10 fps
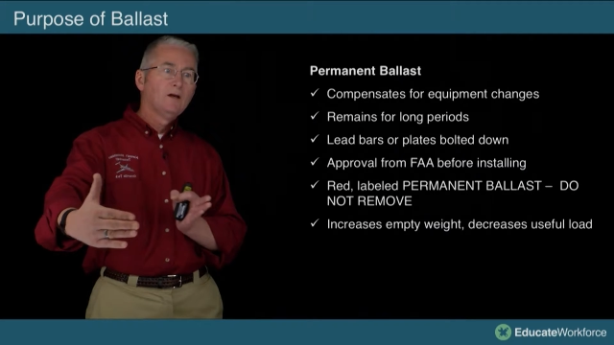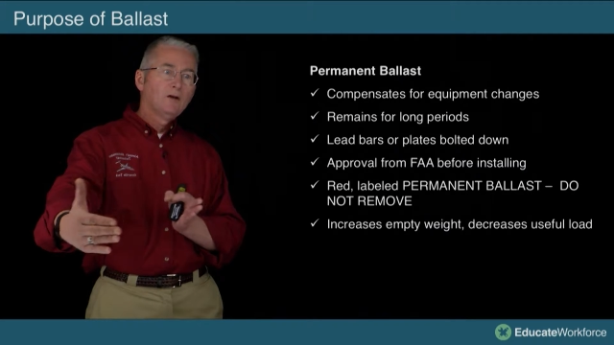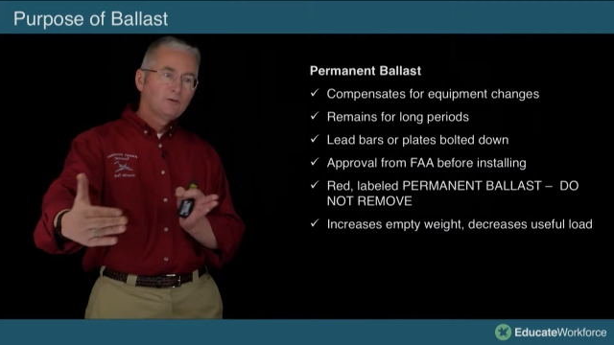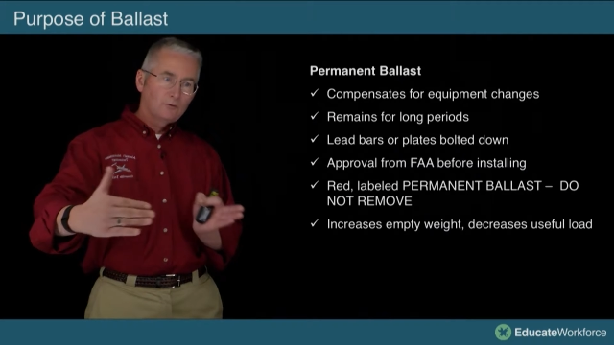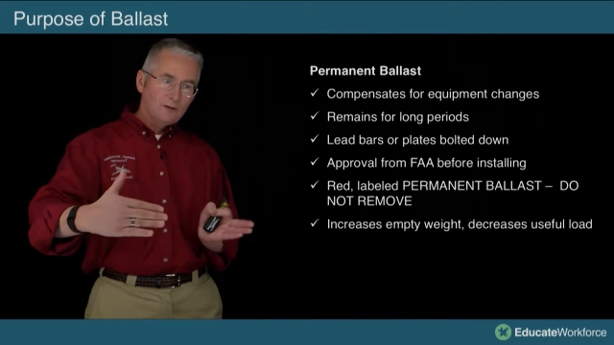
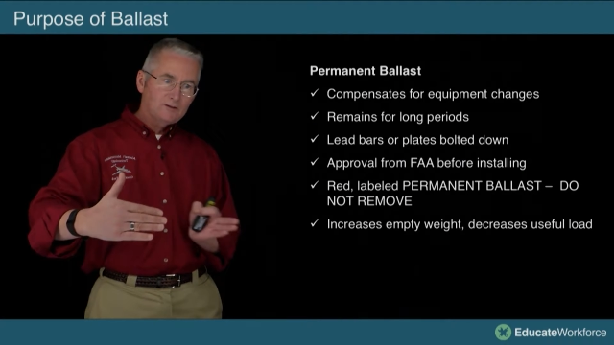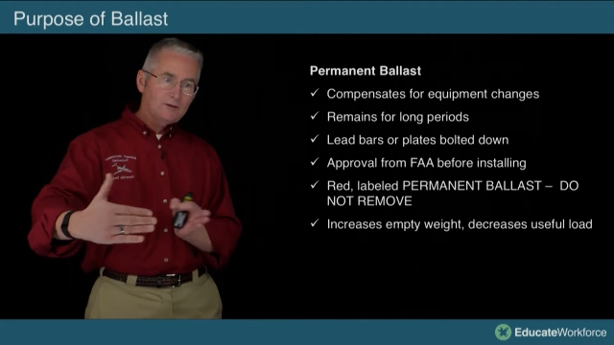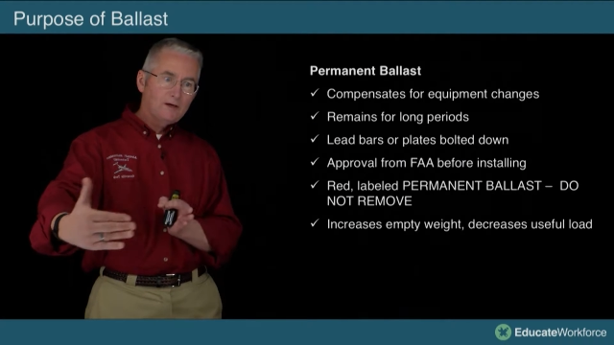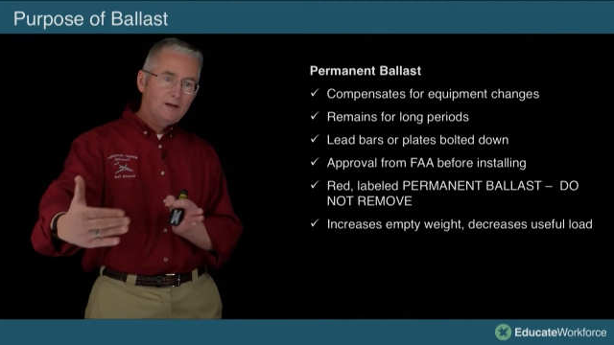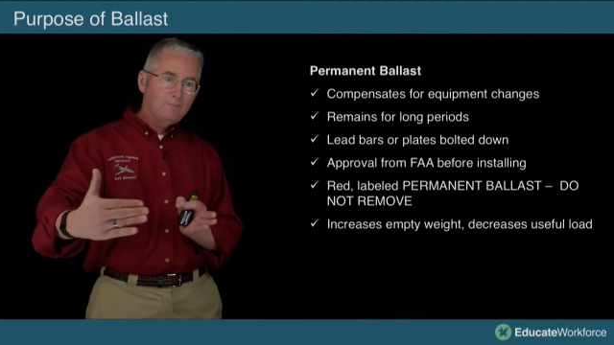So that's
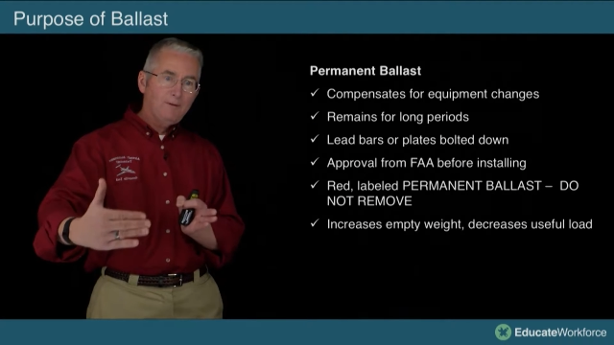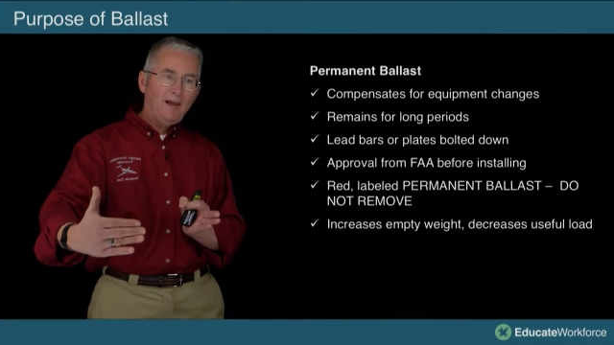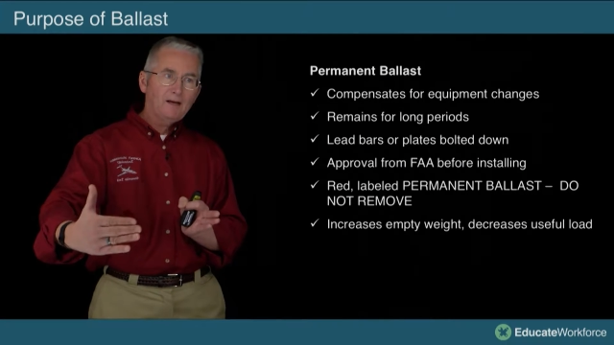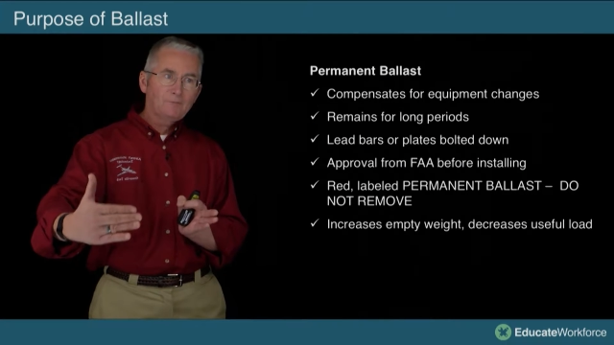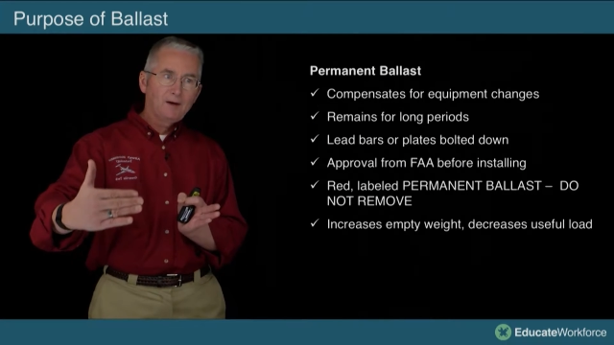going to
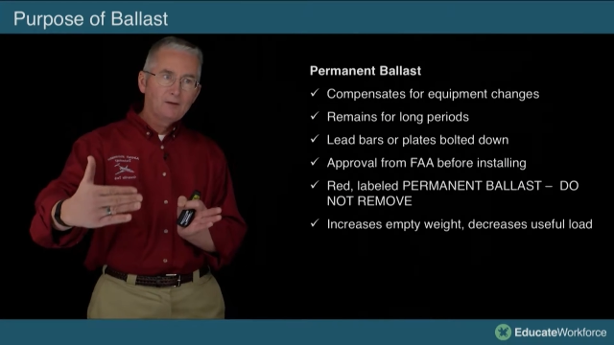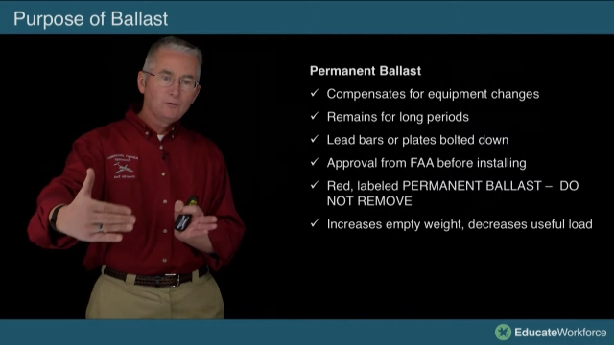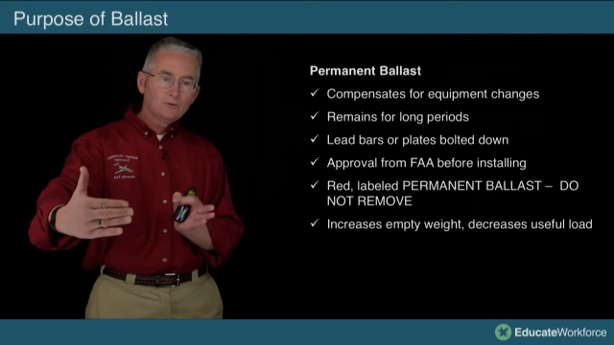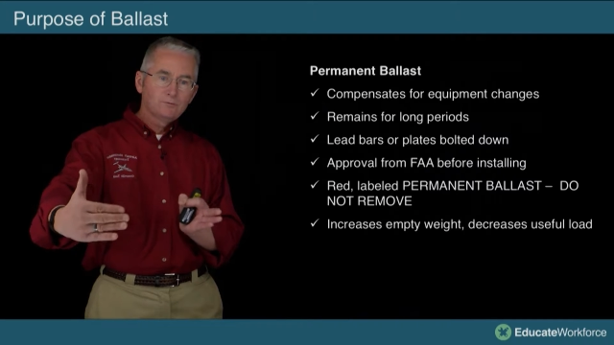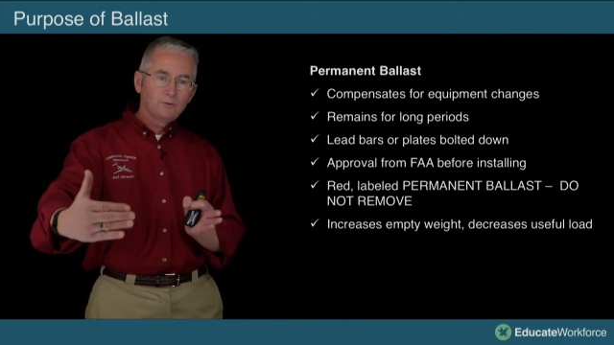impact my
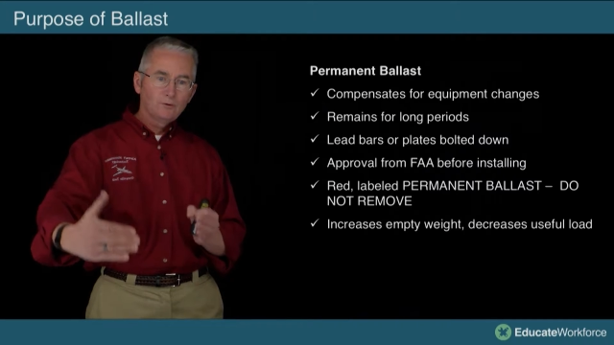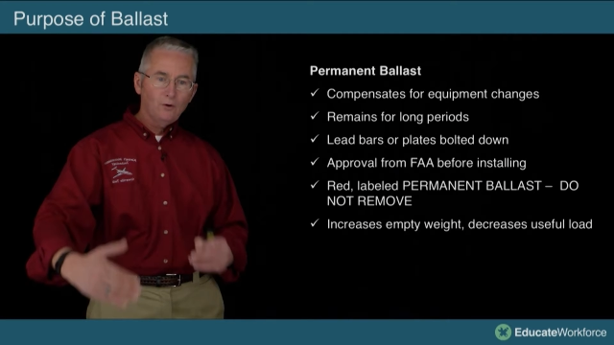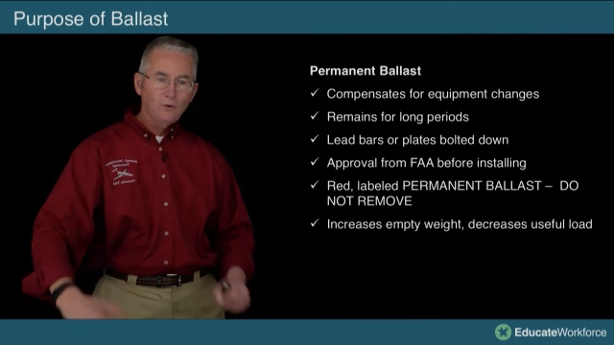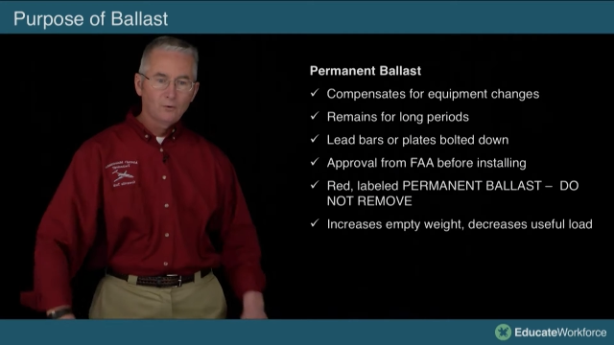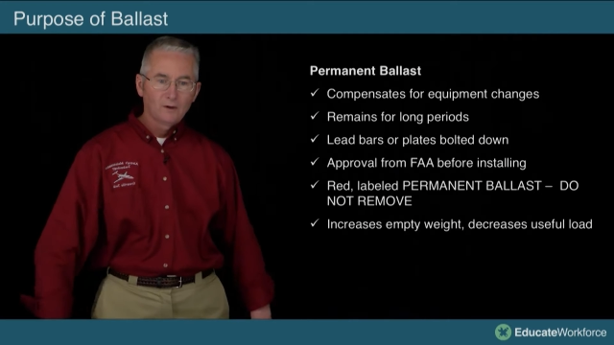useful
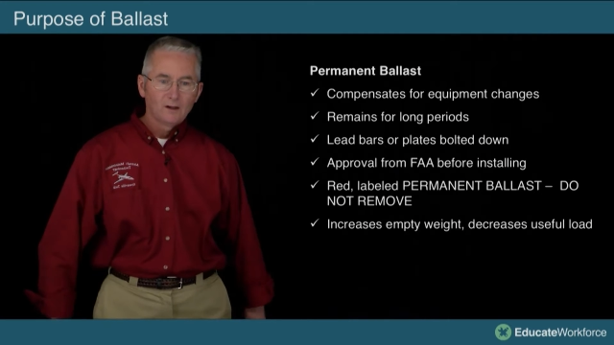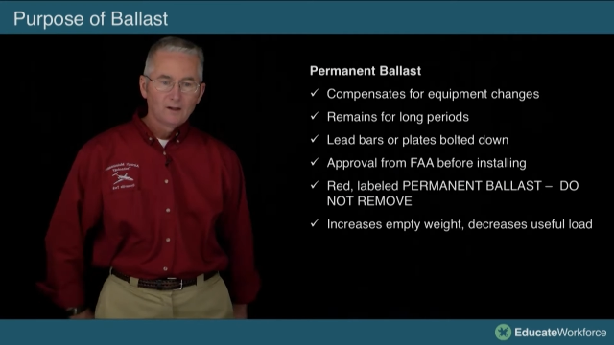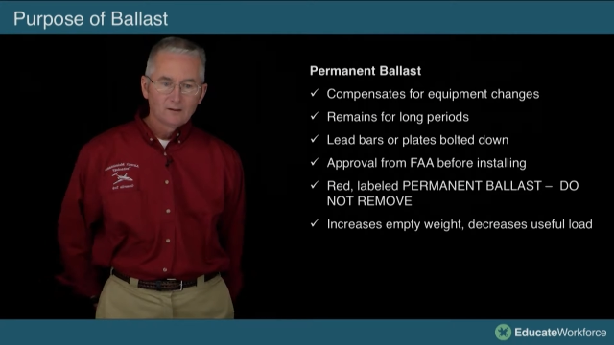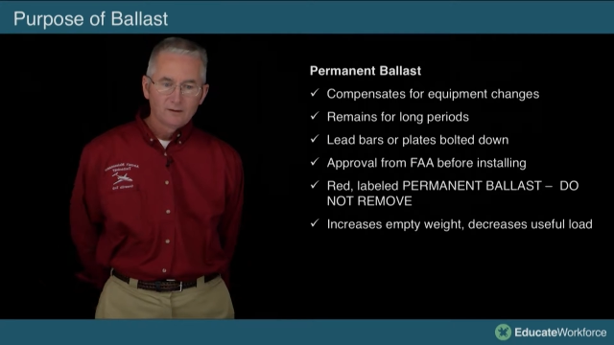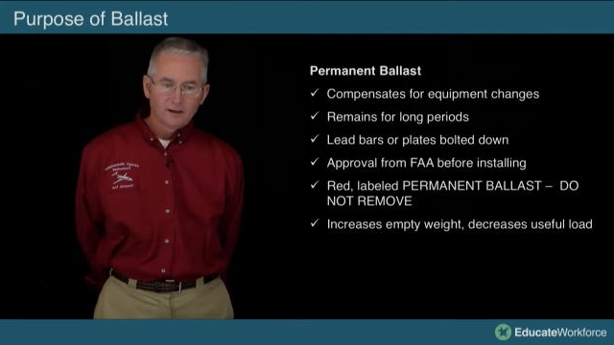load
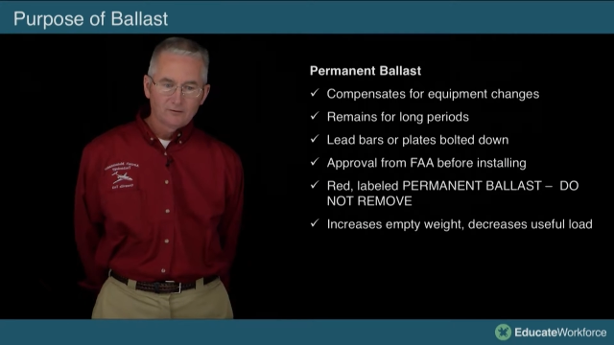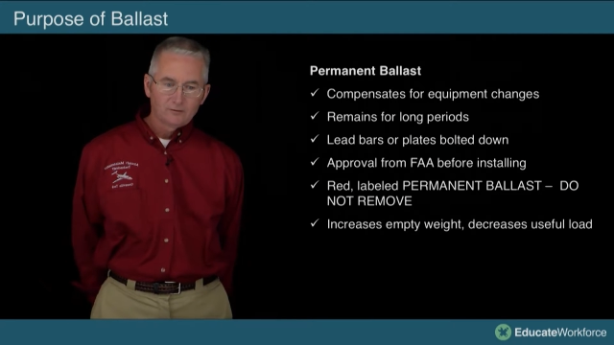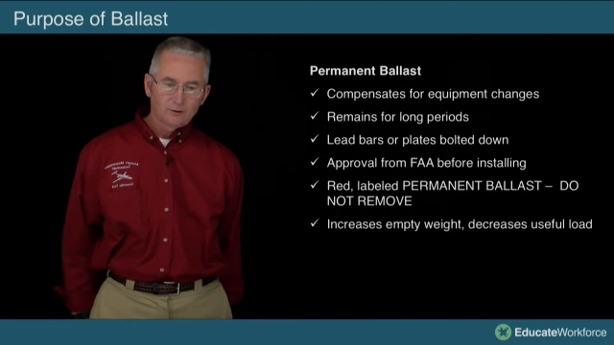less.